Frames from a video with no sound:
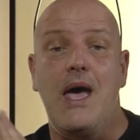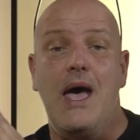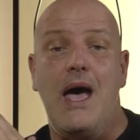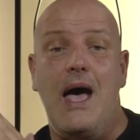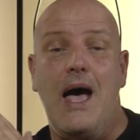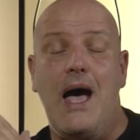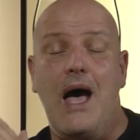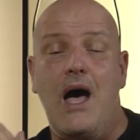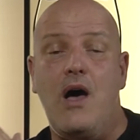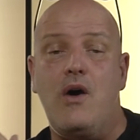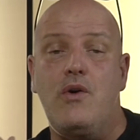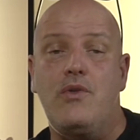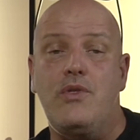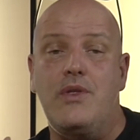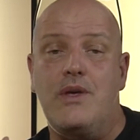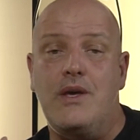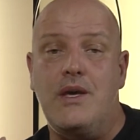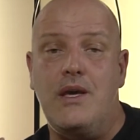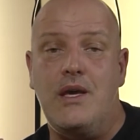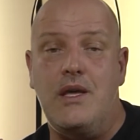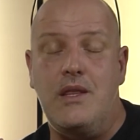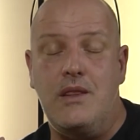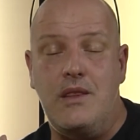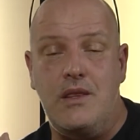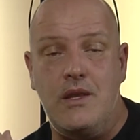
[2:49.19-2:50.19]
how
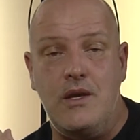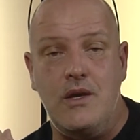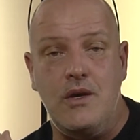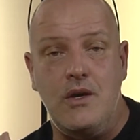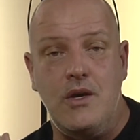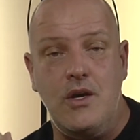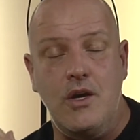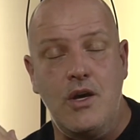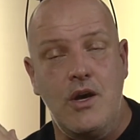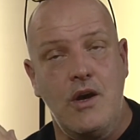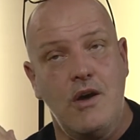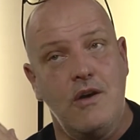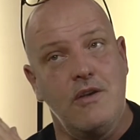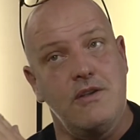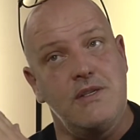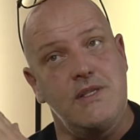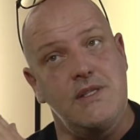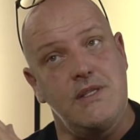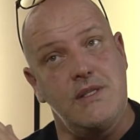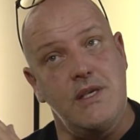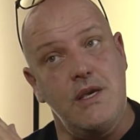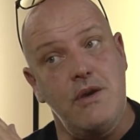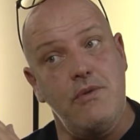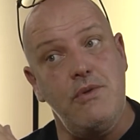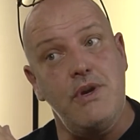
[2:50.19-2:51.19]
the
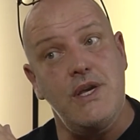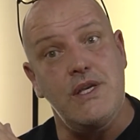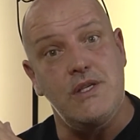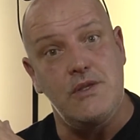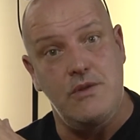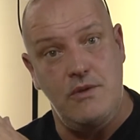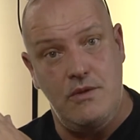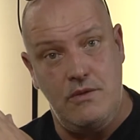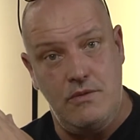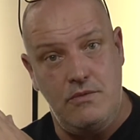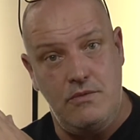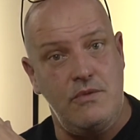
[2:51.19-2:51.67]
serious